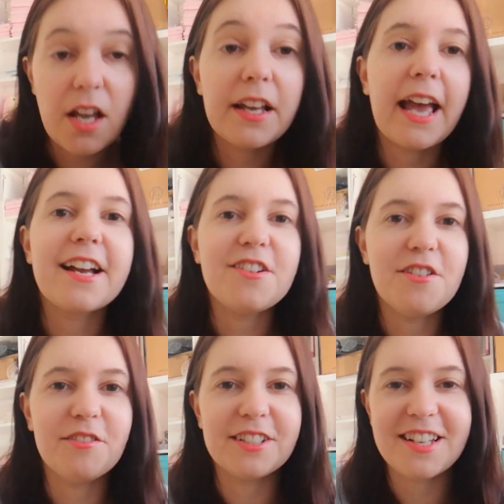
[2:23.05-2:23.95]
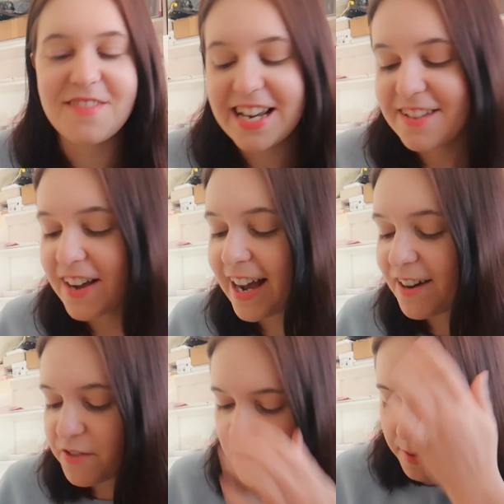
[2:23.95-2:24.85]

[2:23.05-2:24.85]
okay cool so when you cut out all your